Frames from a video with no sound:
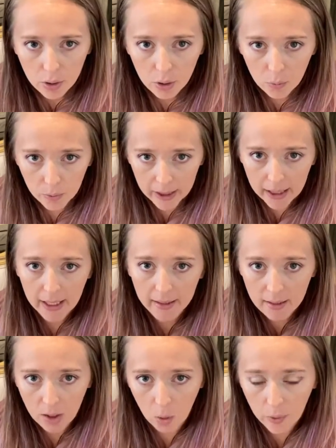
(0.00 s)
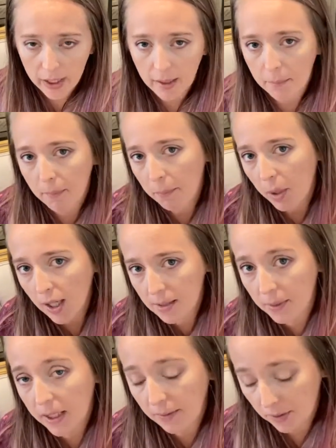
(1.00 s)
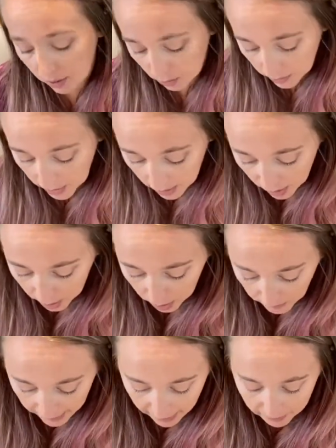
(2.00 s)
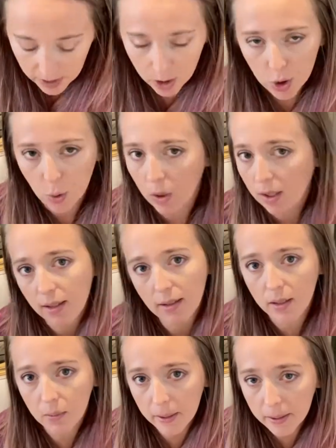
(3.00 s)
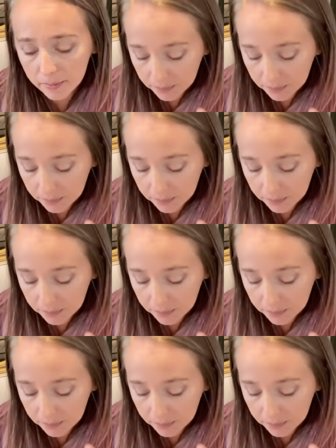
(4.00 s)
3 kids going, and possibly even 3, you might have to shorten a little bit